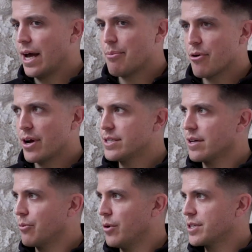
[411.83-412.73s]
It operates
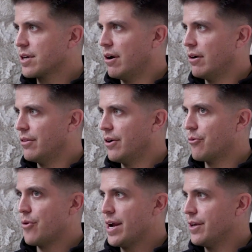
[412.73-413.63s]
on what's called a
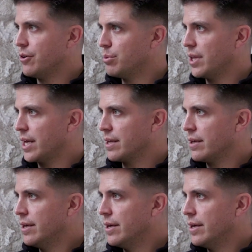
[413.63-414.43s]
radial plan.